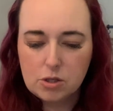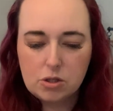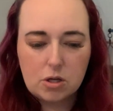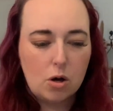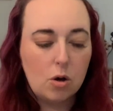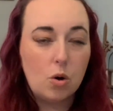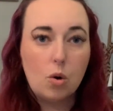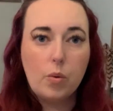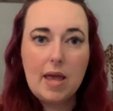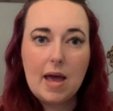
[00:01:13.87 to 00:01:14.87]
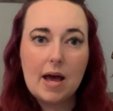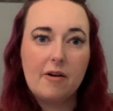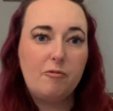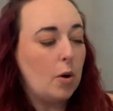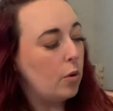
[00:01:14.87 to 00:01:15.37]
So we have
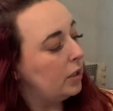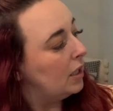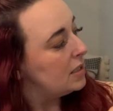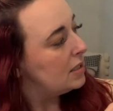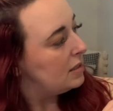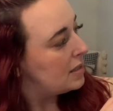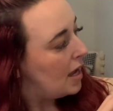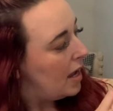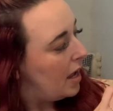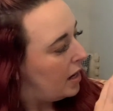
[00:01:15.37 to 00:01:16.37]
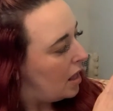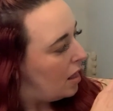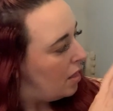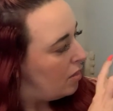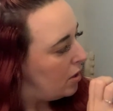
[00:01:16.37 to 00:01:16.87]
polka dots inside
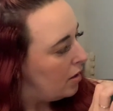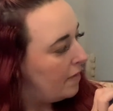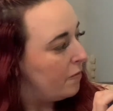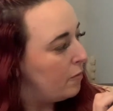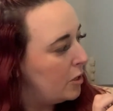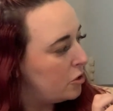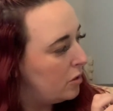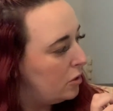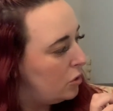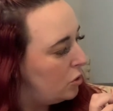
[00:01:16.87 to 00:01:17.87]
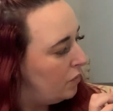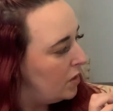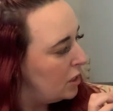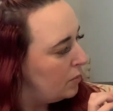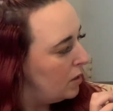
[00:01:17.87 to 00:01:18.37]
and their information on YouTube,
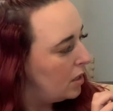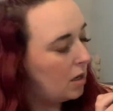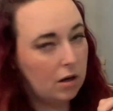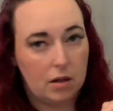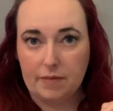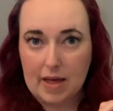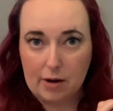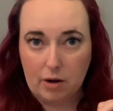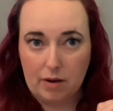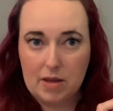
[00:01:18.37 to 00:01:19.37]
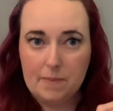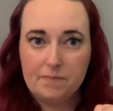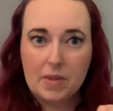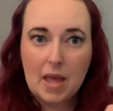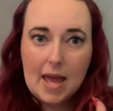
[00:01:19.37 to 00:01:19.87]
Facebook, all of that gravy.
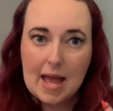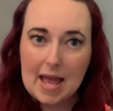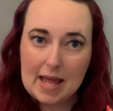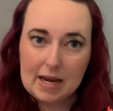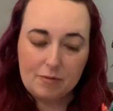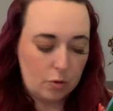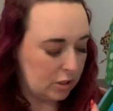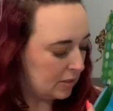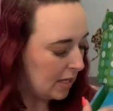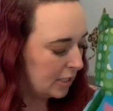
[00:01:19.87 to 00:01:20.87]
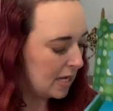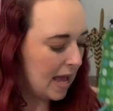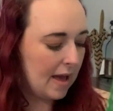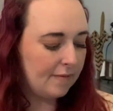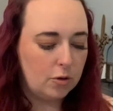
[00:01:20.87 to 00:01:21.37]
And of course, got to
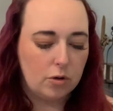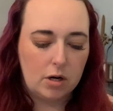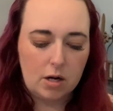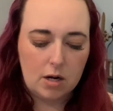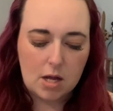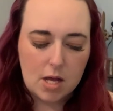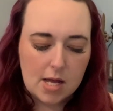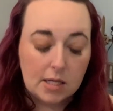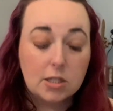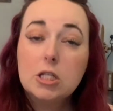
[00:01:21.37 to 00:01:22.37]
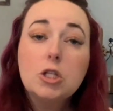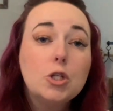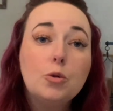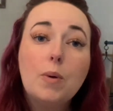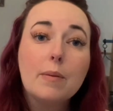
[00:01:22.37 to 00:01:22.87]
have your
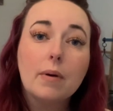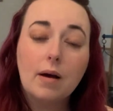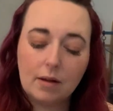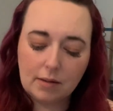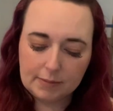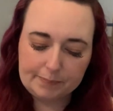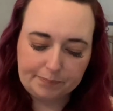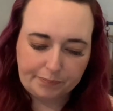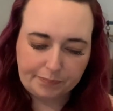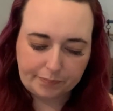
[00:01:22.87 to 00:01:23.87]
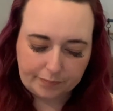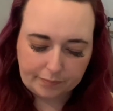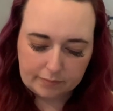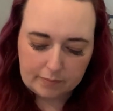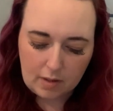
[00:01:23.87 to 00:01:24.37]
tissue paper. All